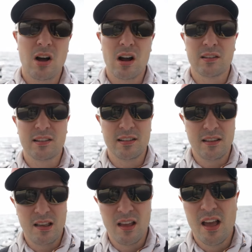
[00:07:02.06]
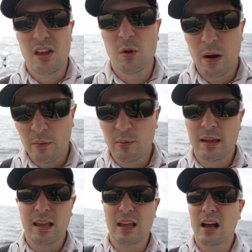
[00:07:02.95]
locks, you'll
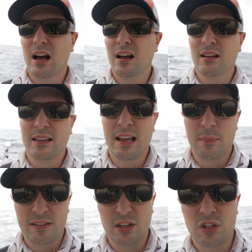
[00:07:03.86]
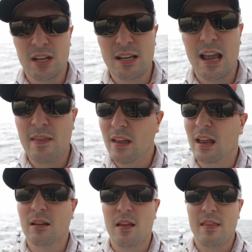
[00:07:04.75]
probably get positioned, and
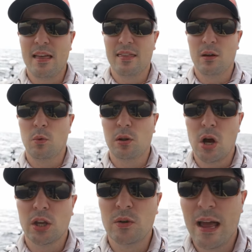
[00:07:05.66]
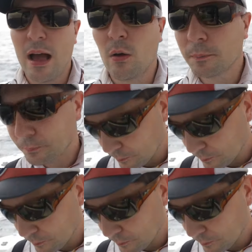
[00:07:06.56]
then that thing will lock you down.